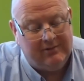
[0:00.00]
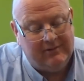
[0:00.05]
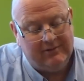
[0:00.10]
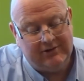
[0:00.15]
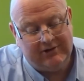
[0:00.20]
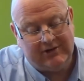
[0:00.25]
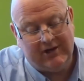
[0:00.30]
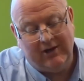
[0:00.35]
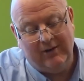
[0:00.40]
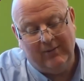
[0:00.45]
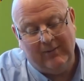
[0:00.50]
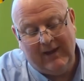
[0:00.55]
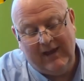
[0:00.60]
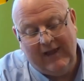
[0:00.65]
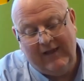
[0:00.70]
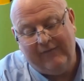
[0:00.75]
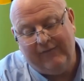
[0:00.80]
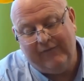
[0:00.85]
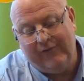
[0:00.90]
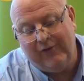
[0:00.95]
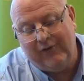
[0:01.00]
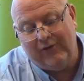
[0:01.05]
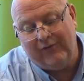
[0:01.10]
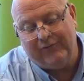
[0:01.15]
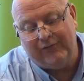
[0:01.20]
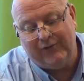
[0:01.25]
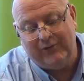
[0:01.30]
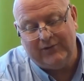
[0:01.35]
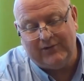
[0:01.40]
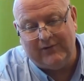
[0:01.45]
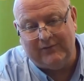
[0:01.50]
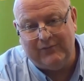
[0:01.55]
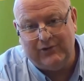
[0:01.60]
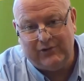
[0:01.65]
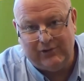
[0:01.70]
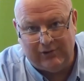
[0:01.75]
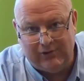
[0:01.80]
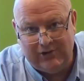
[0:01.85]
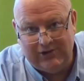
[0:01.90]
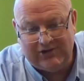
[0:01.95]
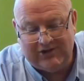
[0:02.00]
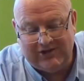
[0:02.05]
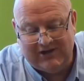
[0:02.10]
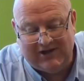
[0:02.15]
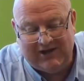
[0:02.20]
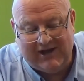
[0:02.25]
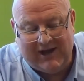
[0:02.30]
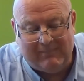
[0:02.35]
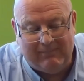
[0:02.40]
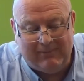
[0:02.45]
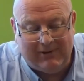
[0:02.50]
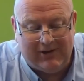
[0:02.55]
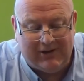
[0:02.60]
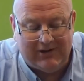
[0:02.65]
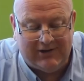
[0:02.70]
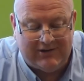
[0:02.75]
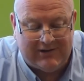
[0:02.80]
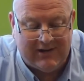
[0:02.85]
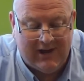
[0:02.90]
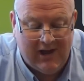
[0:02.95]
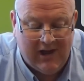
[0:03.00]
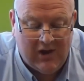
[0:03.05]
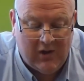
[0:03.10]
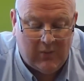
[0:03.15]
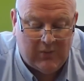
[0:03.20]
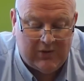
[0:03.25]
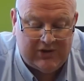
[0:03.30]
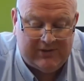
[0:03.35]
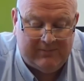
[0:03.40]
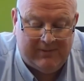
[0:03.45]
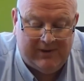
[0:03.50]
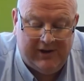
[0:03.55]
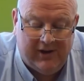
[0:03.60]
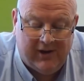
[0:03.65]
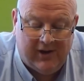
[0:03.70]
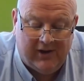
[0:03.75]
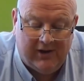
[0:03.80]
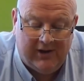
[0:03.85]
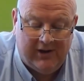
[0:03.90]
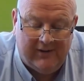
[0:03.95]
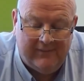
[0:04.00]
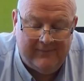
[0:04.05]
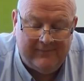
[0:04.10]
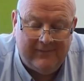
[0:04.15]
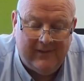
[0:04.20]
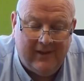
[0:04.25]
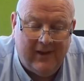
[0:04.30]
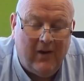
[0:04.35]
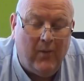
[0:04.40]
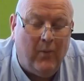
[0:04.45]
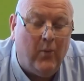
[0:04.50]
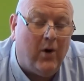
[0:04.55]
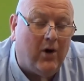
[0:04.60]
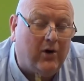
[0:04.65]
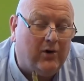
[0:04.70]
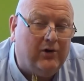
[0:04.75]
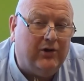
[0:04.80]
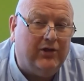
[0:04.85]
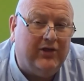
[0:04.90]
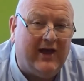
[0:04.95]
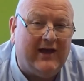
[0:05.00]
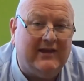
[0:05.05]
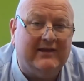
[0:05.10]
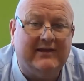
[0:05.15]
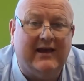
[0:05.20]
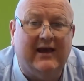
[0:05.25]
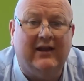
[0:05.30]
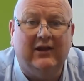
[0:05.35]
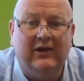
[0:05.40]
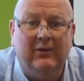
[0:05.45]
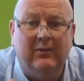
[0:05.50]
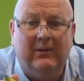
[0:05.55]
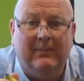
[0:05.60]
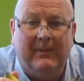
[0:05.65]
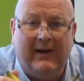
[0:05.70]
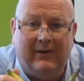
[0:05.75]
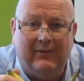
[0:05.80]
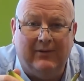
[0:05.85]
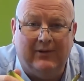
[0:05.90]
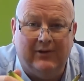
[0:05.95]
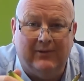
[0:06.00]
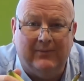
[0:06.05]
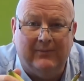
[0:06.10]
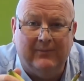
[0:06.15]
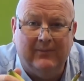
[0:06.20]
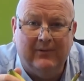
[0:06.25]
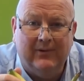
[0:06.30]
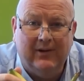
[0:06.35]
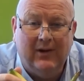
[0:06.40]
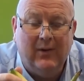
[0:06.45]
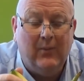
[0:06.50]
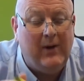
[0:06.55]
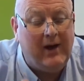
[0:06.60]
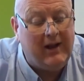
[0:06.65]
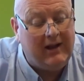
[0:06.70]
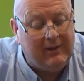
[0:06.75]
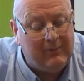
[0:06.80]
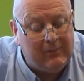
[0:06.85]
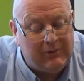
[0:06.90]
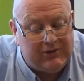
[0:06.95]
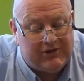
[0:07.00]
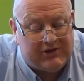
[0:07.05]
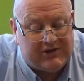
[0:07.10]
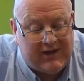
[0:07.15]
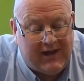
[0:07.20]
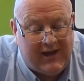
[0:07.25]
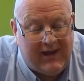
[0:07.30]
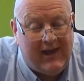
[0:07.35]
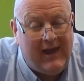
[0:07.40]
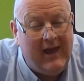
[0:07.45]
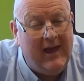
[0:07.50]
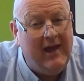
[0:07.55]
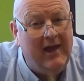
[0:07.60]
So if your fruit of choice in an applicant was a banana, what could that tell you about them? Well, it would say